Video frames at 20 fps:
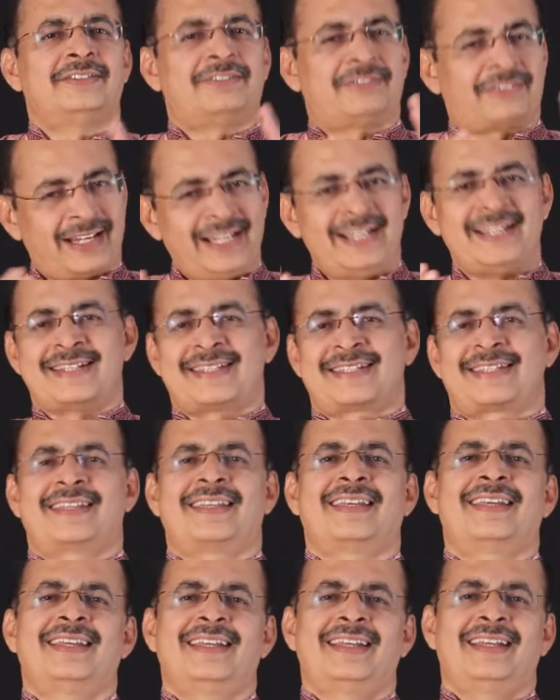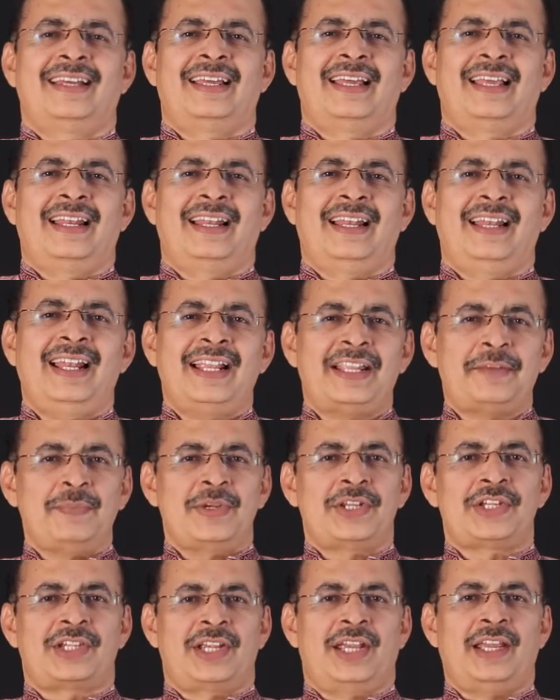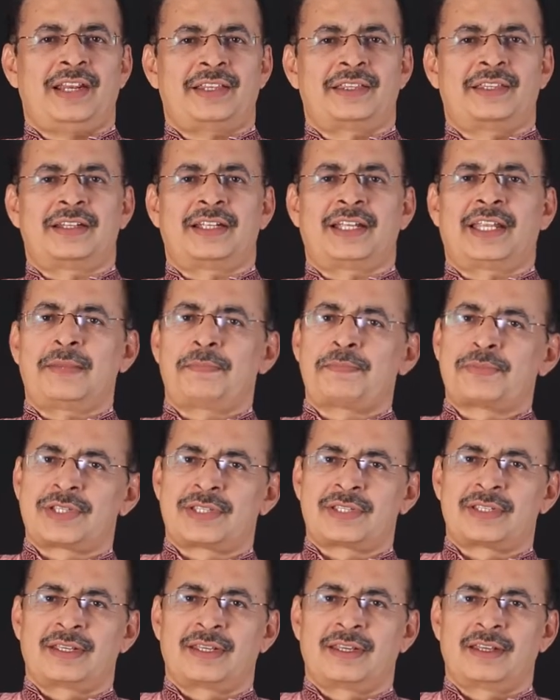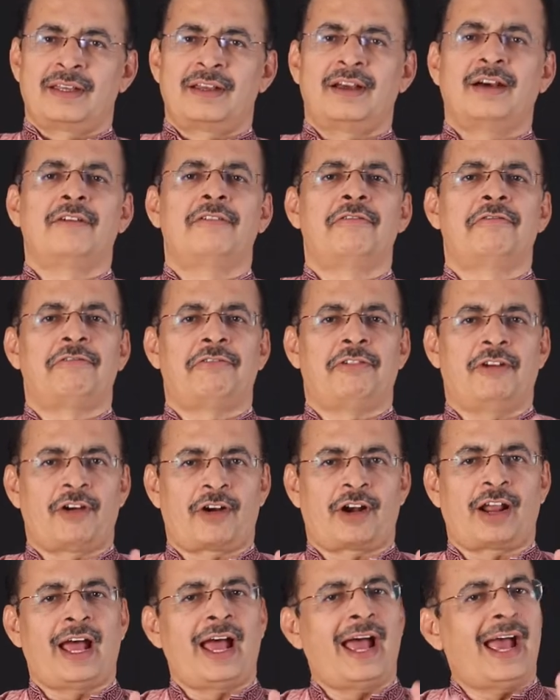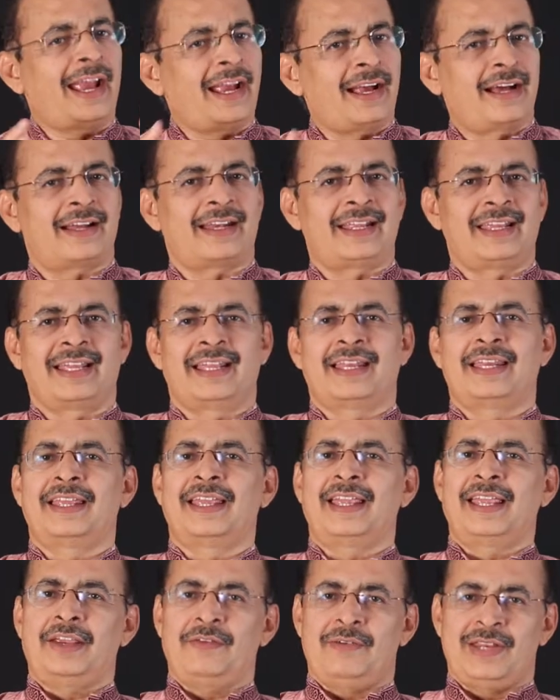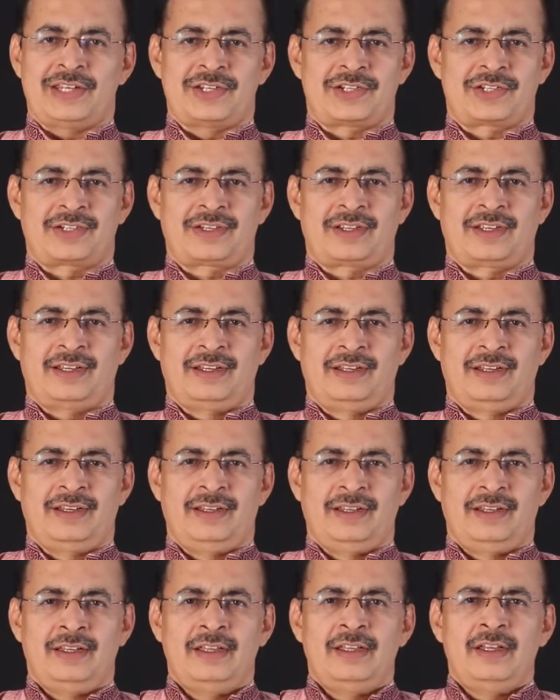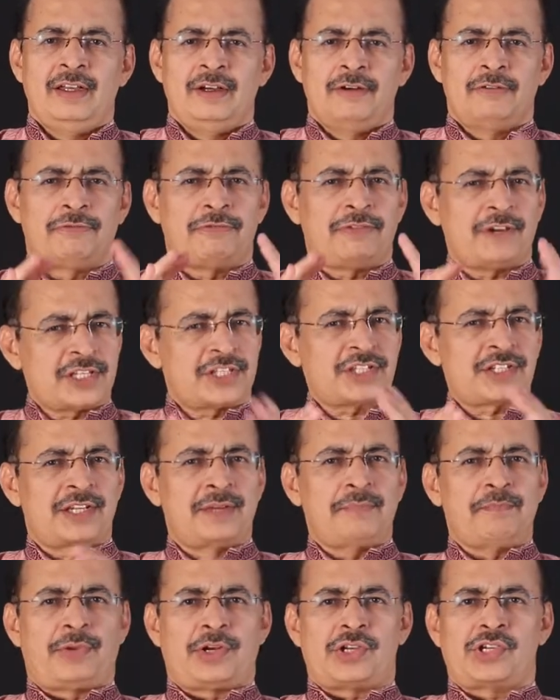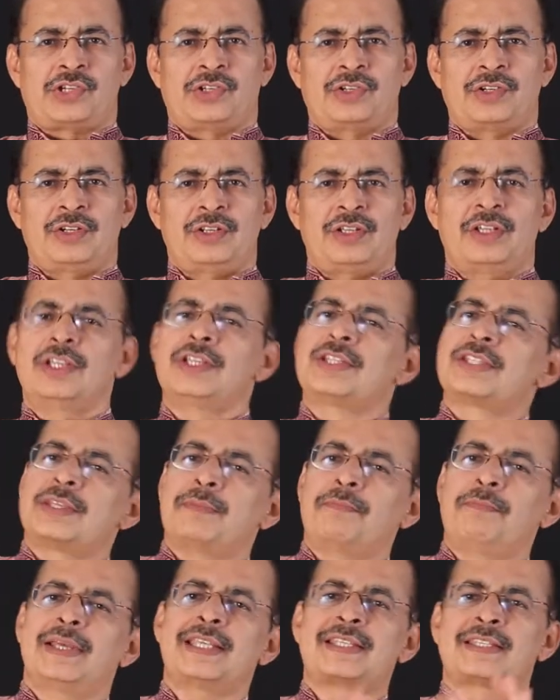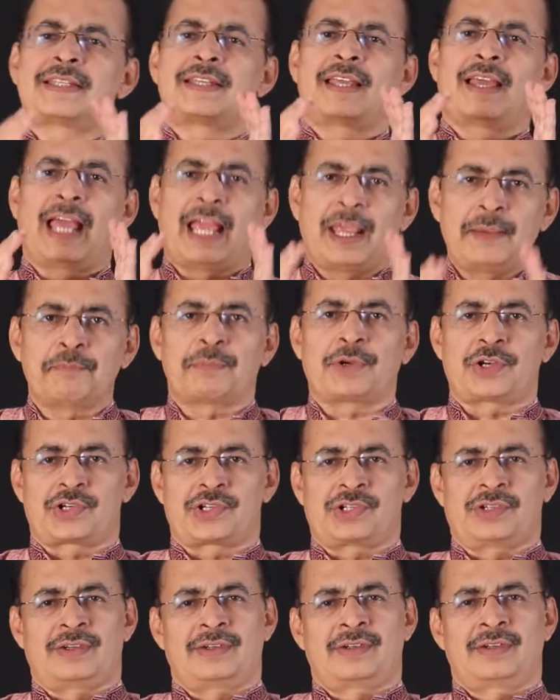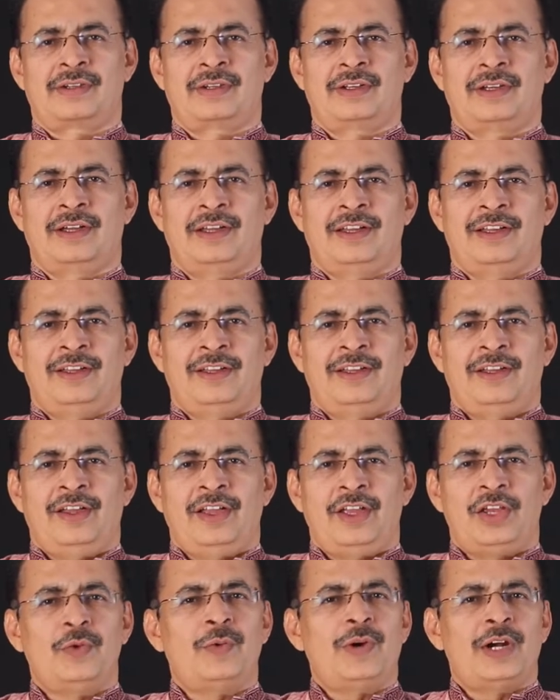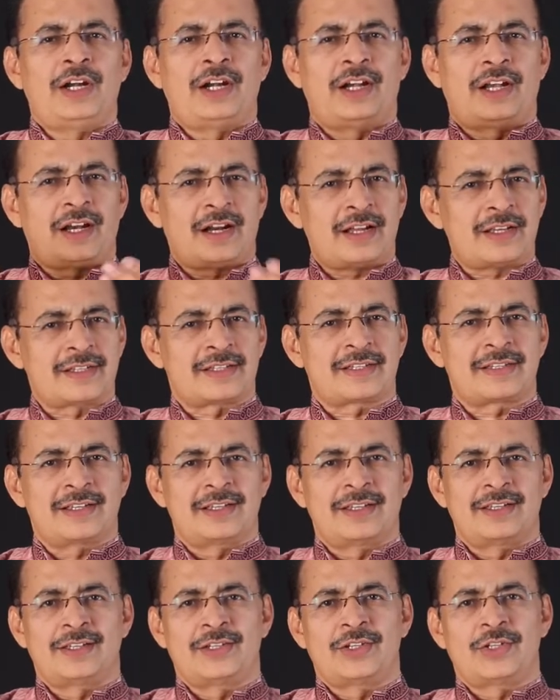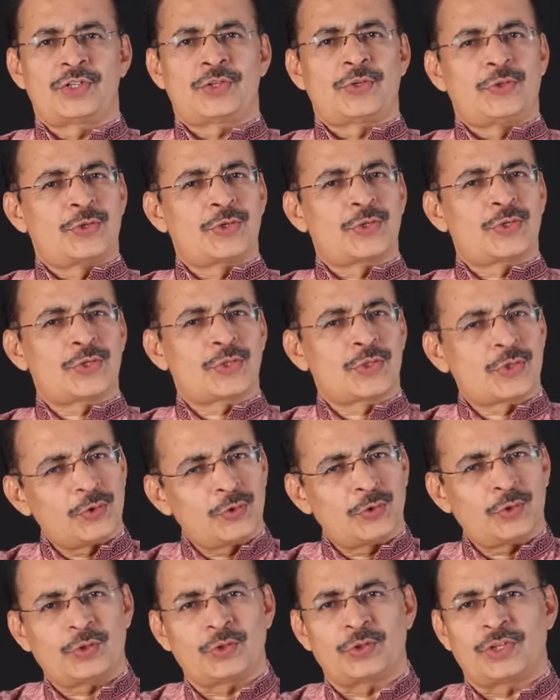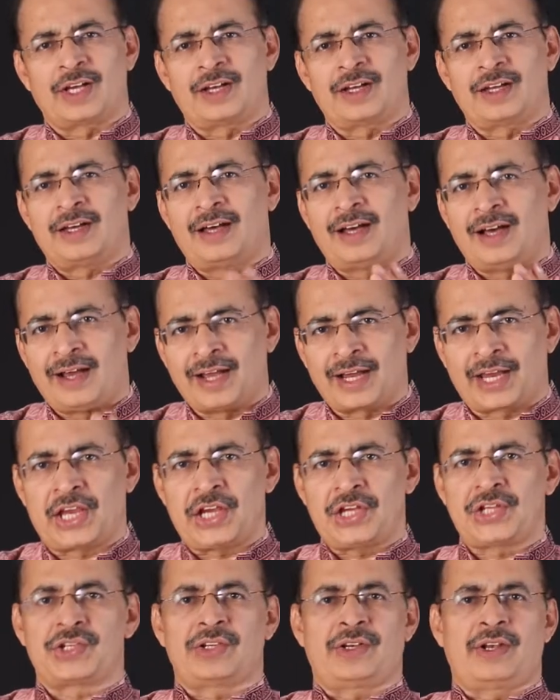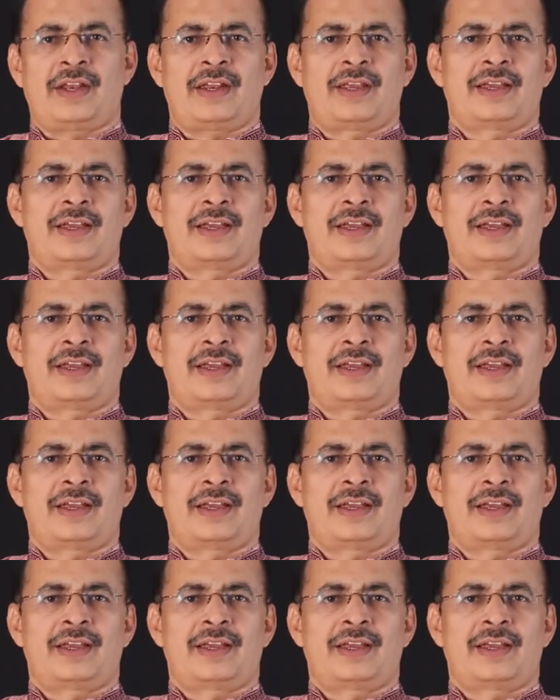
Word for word: Friends, let me share the tips for anchoring an event. First impression is the best impression. Your dress should suit to the occasion.